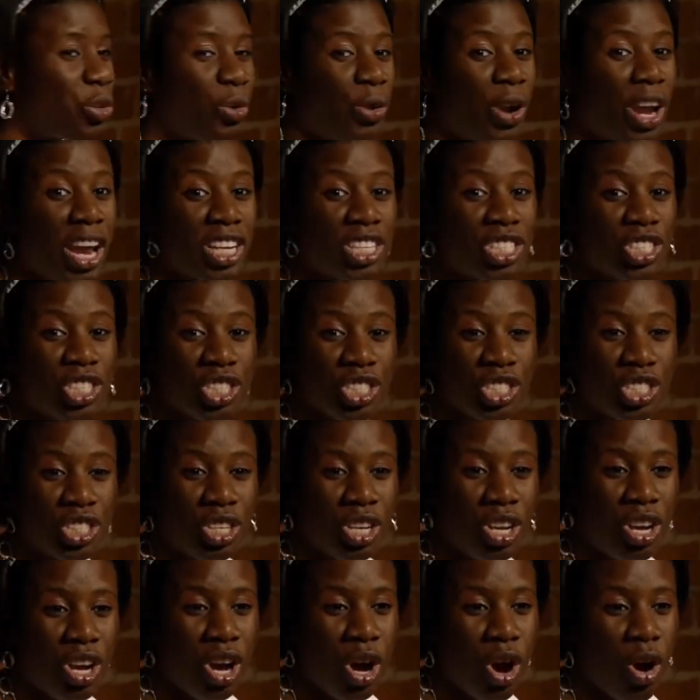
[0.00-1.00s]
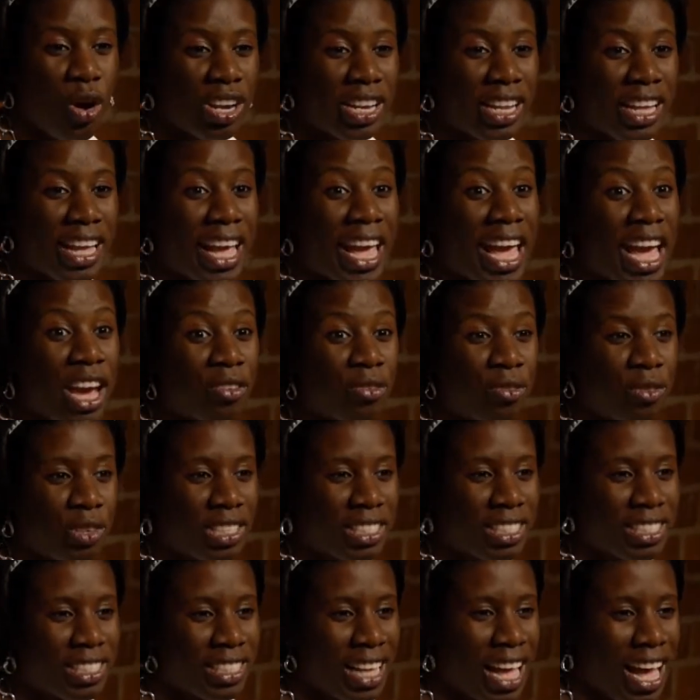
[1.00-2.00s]
stretch on every
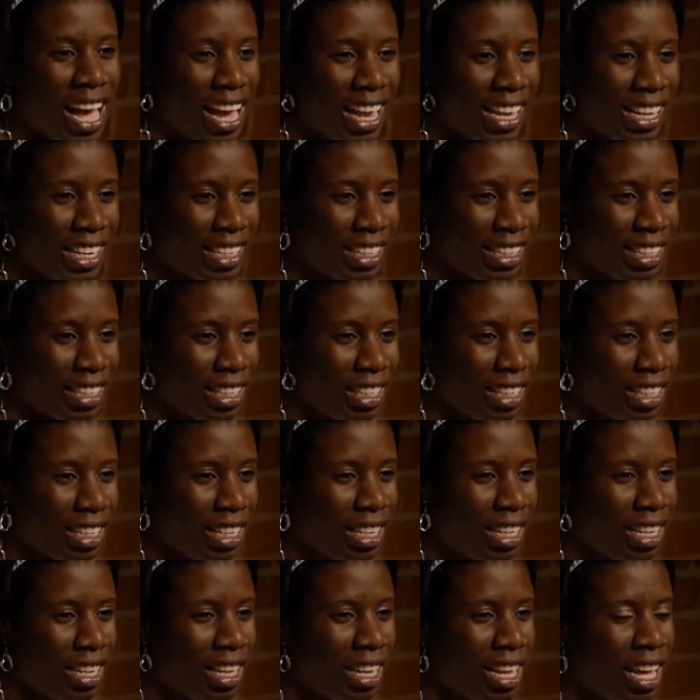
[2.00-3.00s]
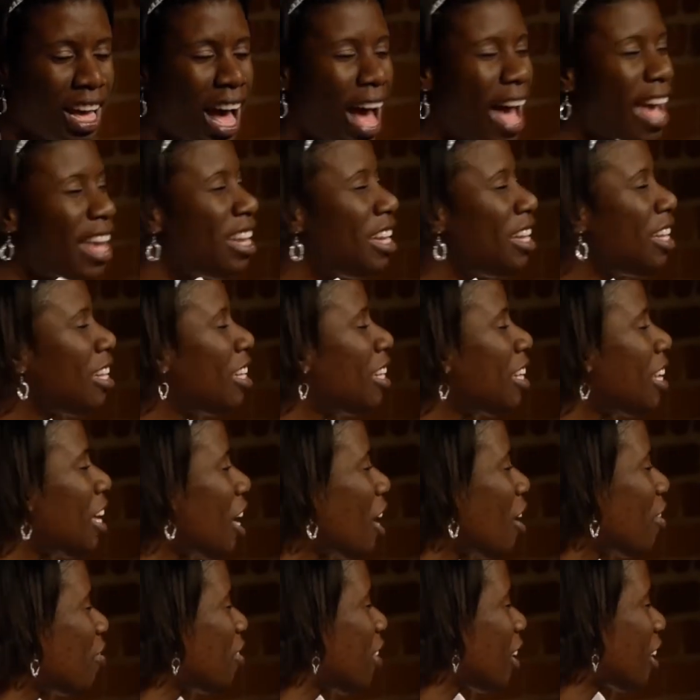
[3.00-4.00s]
side. I
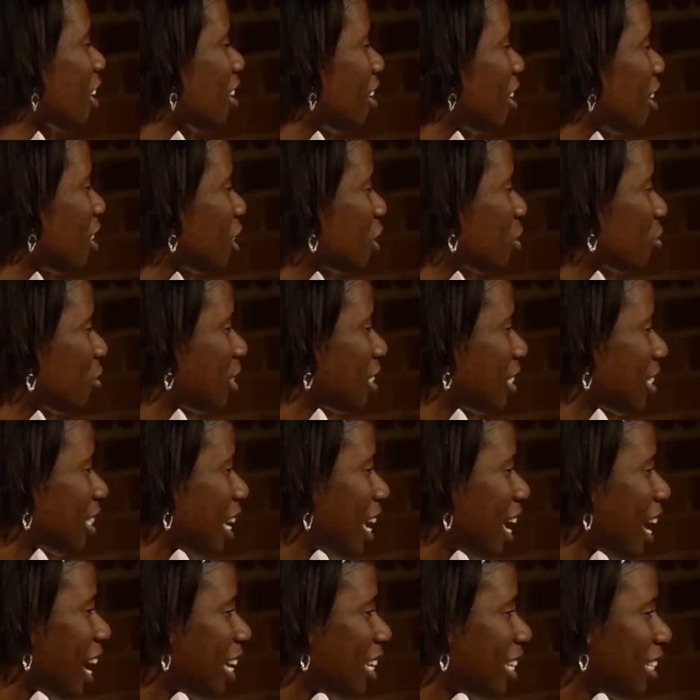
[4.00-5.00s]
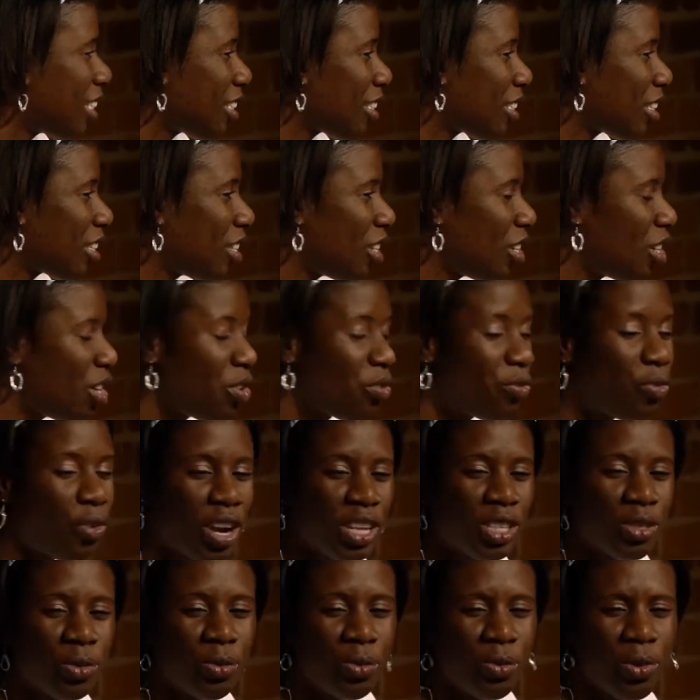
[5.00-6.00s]
love the countryside,
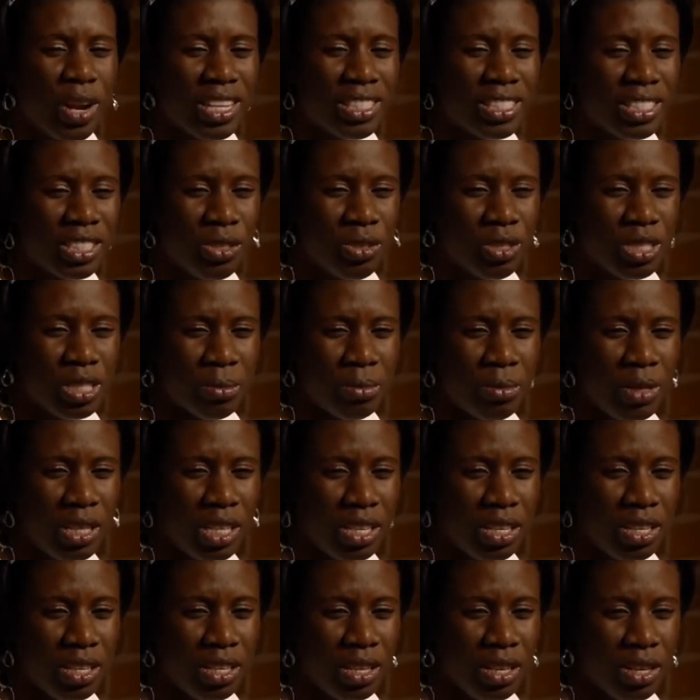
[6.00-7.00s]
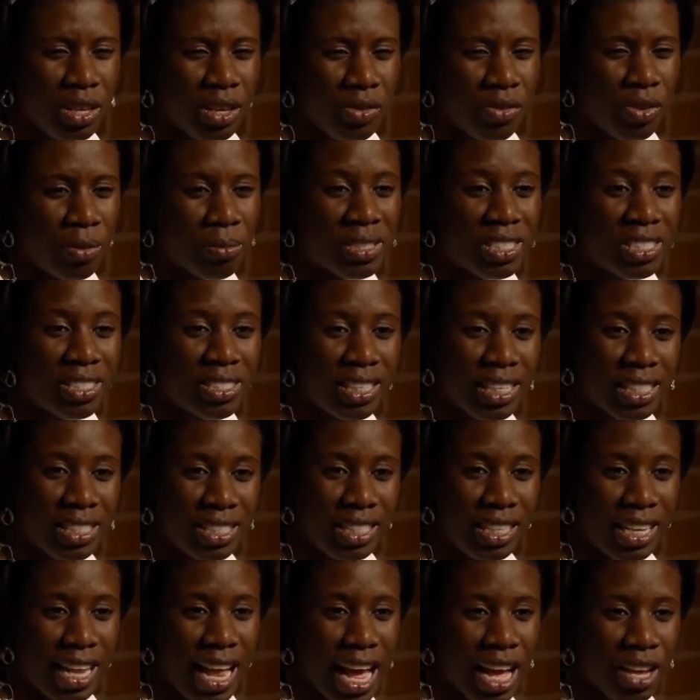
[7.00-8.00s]
for it rescues me from
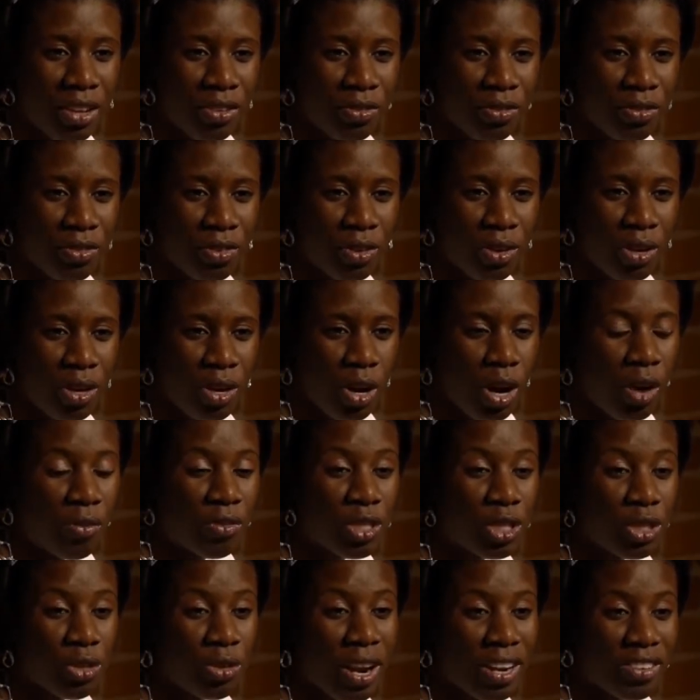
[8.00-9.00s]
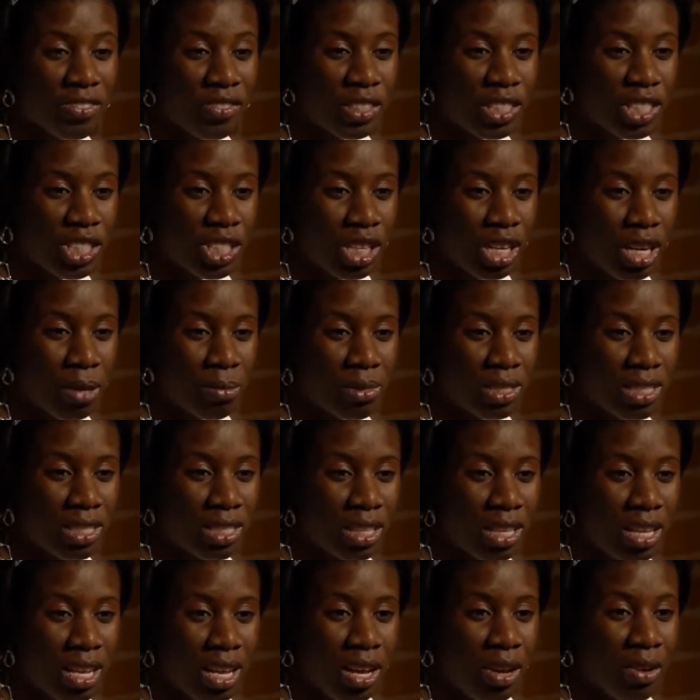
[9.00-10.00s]
city life of traffic
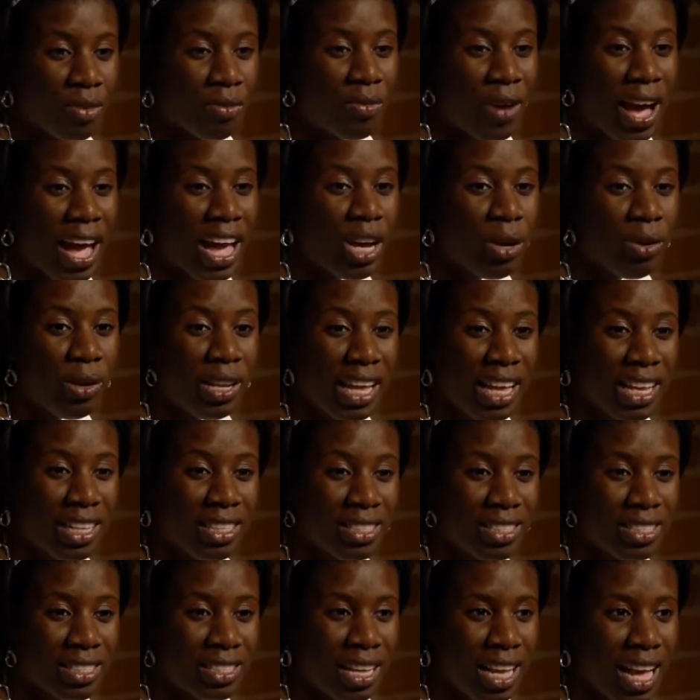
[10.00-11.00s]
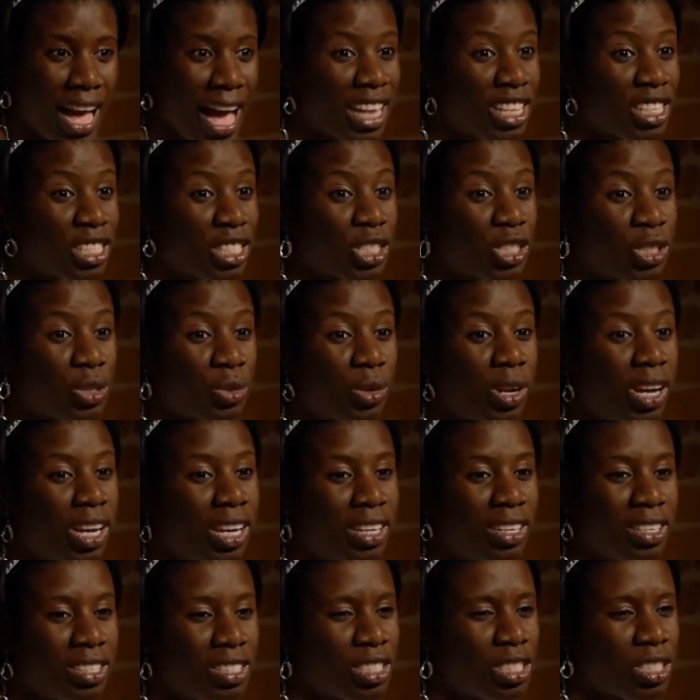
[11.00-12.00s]
jams, violence, and
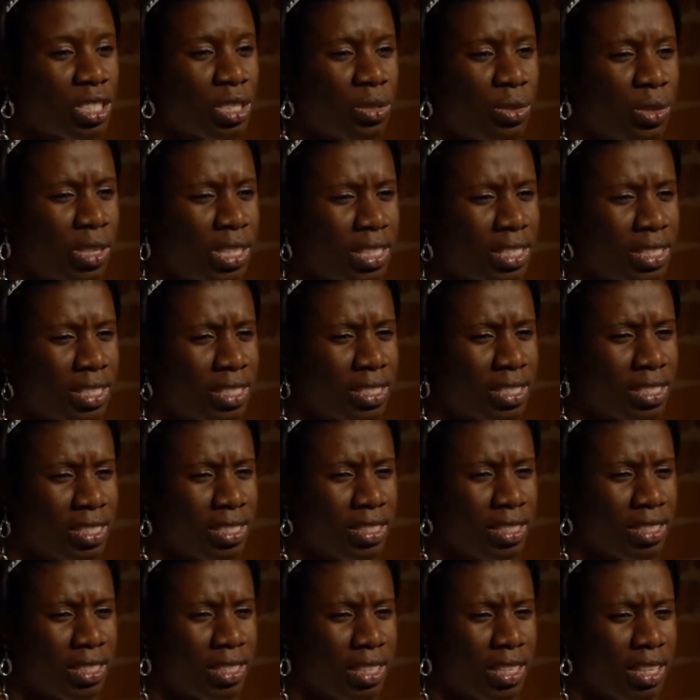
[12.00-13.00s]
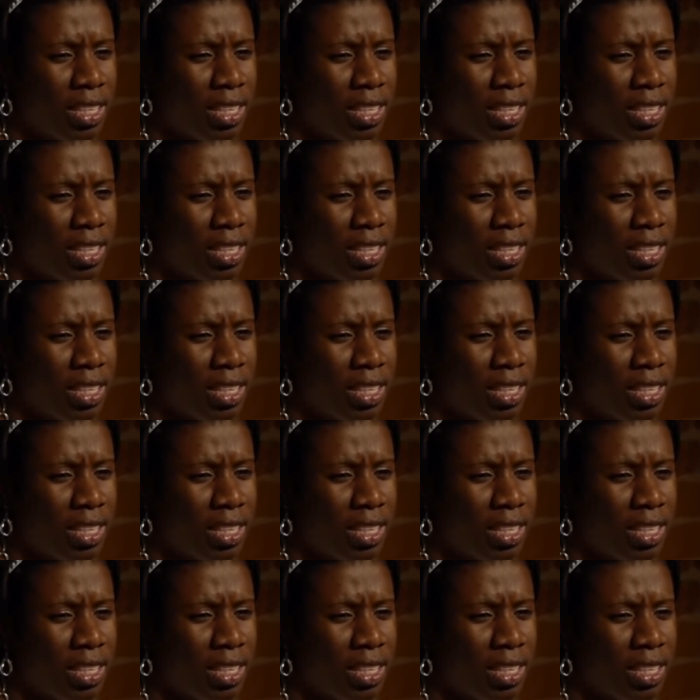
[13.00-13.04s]
stronger streets.